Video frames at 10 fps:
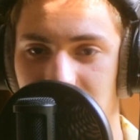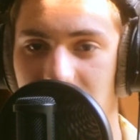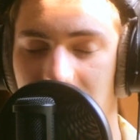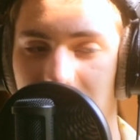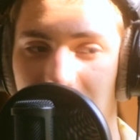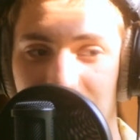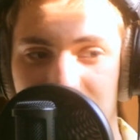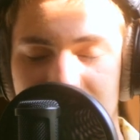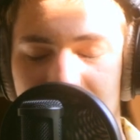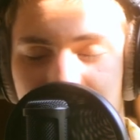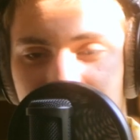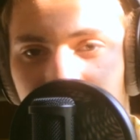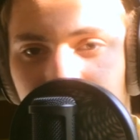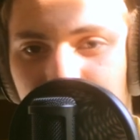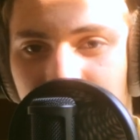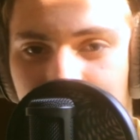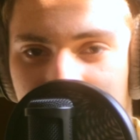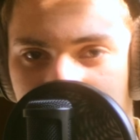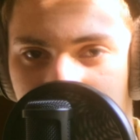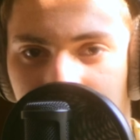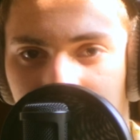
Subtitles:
at least at the time where I was looking.